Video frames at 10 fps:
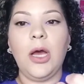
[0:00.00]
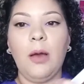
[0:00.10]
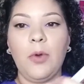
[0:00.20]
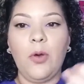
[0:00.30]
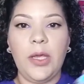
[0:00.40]

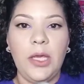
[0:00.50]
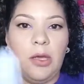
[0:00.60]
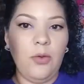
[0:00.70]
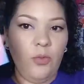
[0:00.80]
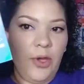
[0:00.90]
I'm going
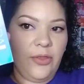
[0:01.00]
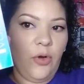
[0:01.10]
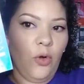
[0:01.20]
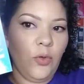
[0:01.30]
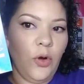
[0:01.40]
with
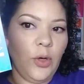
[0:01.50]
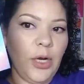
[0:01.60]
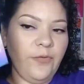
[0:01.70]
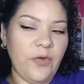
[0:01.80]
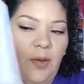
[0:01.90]

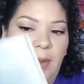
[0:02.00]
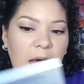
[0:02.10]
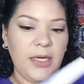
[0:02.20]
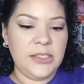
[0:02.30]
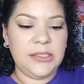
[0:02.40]
Aurora from
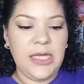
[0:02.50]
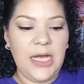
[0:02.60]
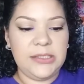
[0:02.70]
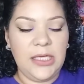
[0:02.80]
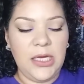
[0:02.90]

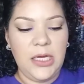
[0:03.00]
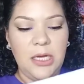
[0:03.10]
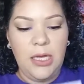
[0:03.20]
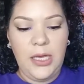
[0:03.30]
Anastasia,